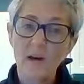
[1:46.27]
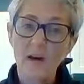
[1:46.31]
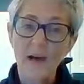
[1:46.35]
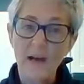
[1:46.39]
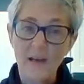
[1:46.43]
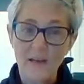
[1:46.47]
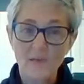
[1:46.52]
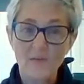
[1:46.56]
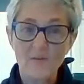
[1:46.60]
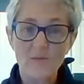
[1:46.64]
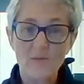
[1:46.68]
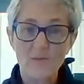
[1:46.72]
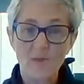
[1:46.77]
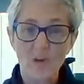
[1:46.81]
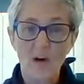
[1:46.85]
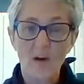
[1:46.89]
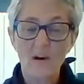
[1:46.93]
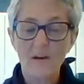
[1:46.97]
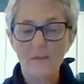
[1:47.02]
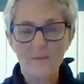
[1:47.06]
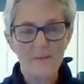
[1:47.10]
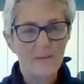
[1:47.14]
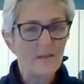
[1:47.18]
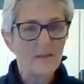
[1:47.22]
I use
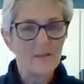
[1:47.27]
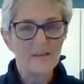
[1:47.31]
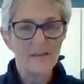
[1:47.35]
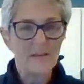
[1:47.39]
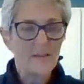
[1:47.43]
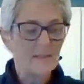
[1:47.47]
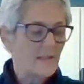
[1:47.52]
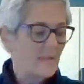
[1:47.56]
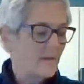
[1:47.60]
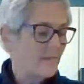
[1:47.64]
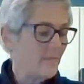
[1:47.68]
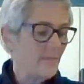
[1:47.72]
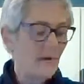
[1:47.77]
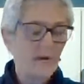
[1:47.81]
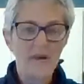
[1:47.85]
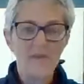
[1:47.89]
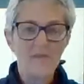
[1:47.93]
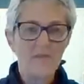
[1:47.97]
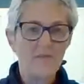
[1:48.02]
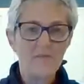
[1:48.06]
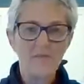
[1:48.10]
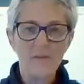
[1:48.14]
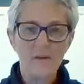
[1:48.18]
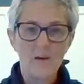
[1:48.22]
dark because, as I may
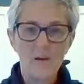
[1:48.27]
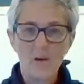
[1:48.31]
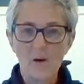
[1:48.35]
have